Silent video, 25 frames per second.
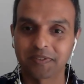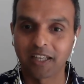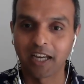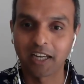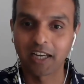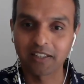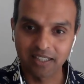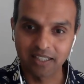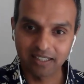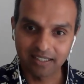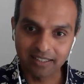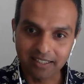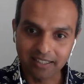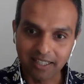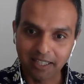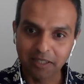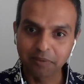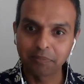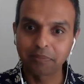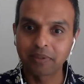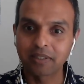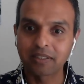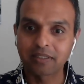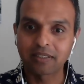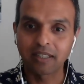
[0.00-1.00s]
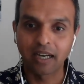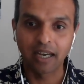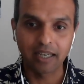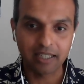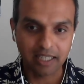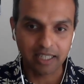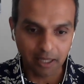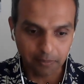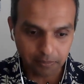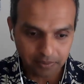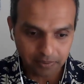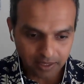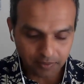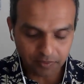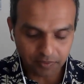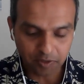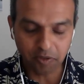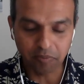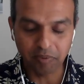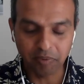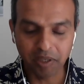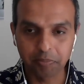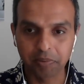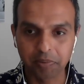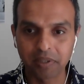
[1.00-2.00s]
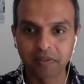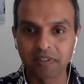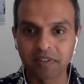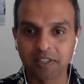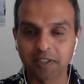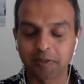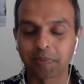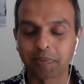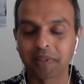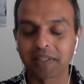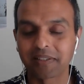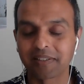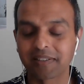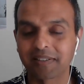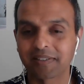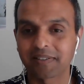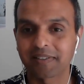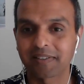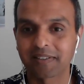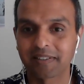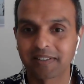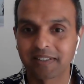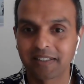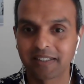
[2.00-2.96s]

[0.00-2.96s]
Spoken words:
I set a timer. I kept reviewing my previous pages,